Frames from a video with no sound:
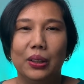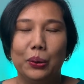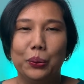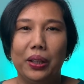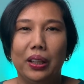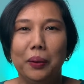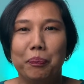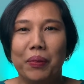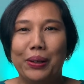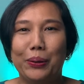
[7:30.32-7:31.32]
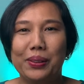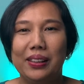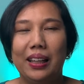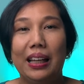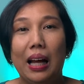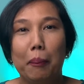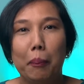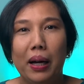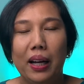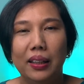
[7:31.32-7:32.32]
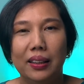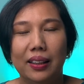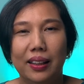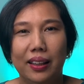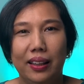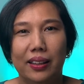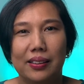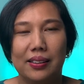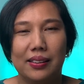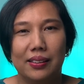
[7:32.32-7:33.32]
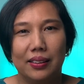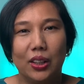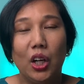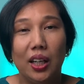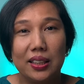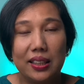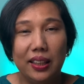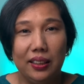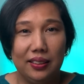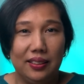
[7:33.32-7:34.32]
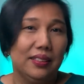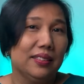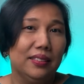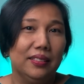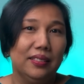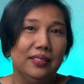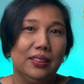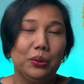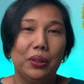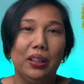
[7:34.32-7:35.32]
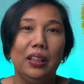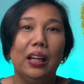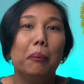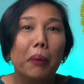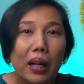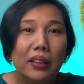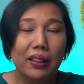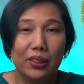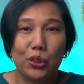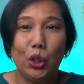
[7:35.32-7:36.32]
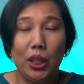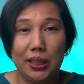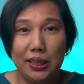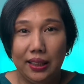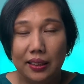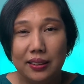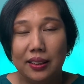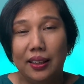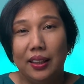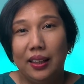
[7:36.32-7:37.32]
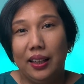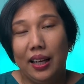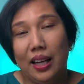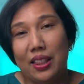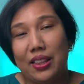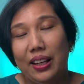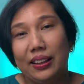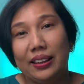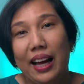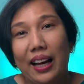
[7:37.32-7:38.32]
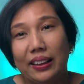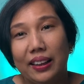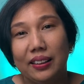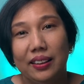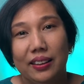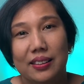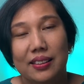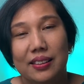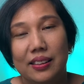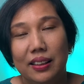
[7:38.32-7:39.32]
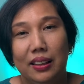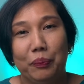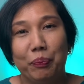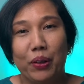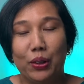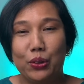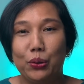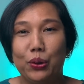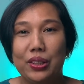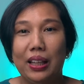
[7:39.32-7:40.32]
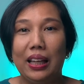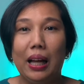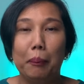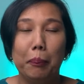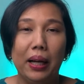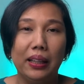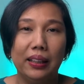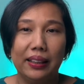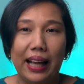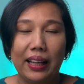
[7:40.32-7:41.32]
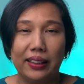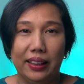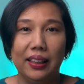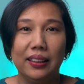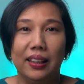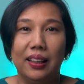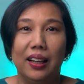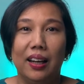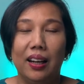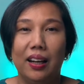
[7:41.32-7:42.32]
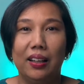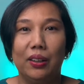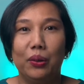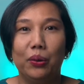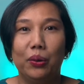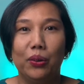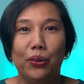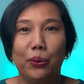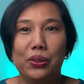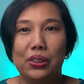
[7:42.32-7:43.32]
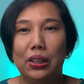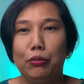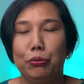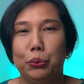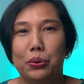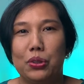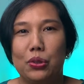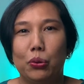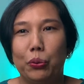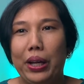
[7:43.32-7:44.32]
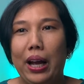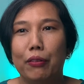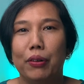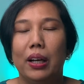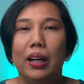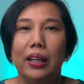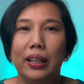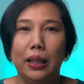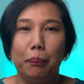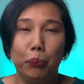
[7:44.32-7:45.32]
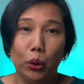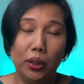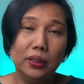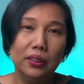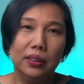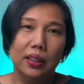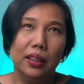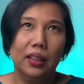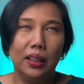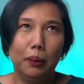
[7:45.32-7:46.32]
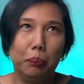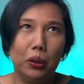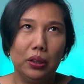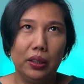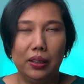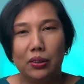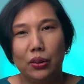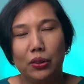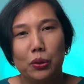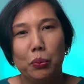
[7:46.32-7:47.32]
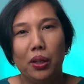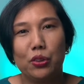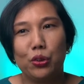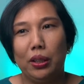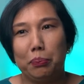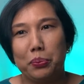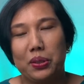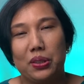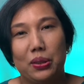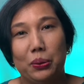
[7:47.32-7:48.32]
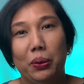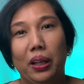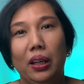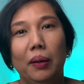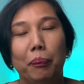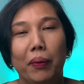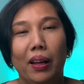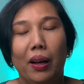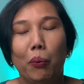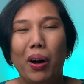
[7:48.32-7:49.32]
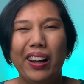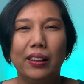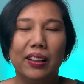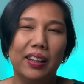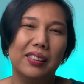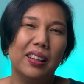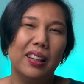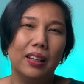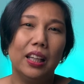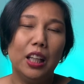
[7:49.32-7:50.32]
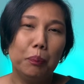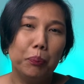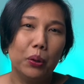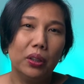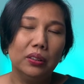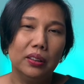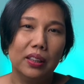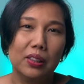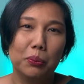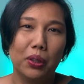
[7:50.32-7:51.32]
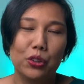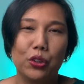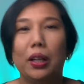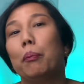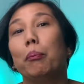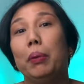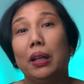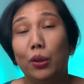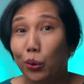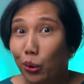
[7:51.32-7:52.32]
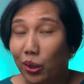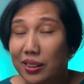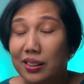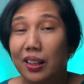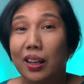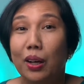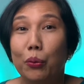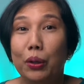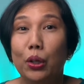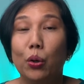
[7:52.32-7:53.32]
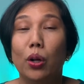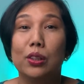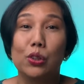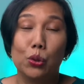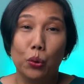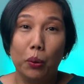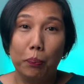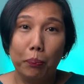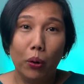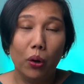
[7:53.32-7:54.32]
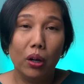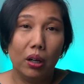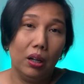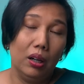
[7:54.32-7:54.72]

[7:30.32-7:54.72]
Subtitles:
okay, you say laman is content. Okay, laman is content, and then dagat is sea. So you say laman dagat are all those seafoods. So we have hipon. Hipon is your small shrimps. Okay, why did I say hipon is small shrimp? Because we call sugpo